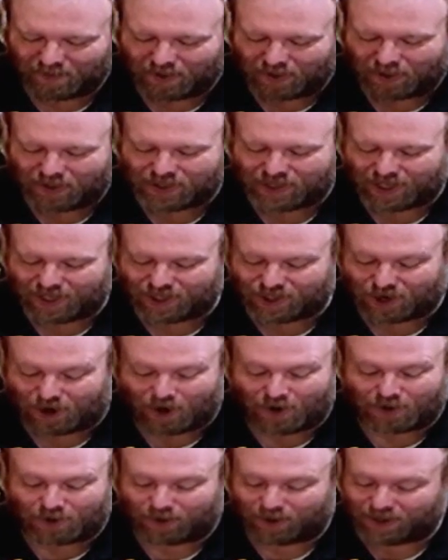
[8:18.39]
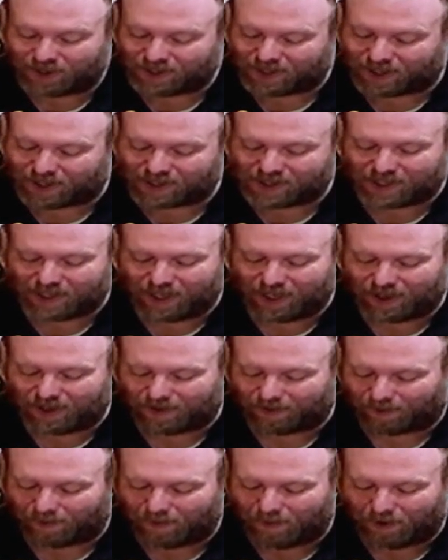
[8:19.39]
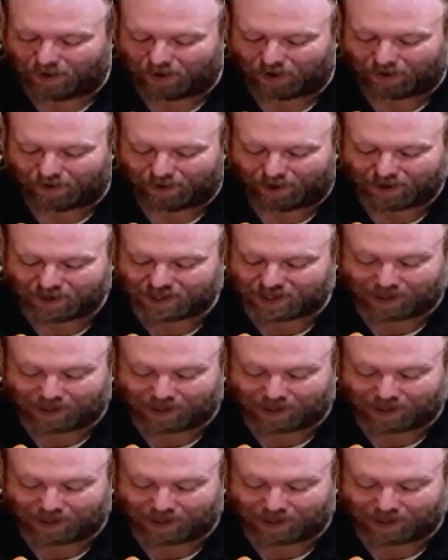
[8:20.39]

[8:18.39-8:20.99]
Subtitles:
You see, John 3:16, the familiar verse,